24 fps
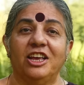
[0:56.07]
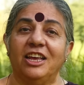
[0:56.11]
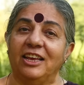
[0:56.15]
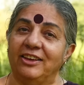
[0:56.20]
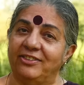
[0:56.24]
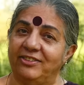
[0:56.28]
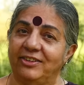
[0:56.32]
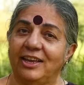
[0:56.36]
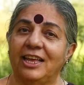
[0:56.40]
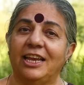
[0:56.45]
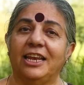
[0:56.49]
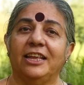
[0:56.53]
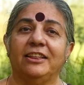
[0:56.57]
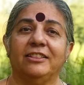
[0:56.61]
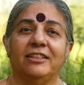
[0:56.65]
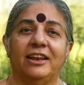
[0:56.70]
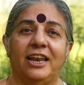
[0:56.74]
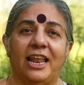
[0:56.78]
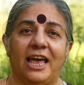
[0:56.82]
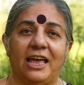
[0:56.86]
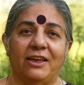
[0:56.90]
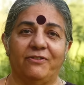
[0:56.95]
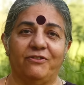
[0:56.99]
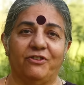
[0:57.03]
is killing the
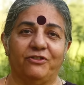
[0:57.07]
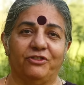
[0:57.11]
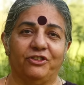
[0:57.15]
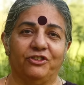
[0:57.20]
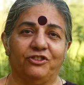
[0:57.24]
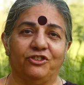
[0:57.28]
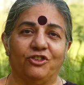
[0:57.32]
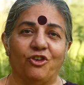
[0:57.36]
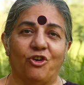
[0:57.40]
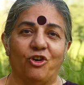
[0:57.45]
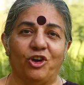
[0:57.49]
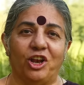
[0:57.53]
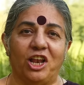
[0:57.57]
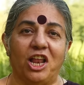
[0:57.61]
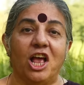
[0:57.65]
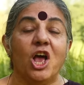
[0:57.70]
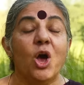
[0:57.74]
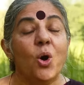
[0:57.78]
life of the soil,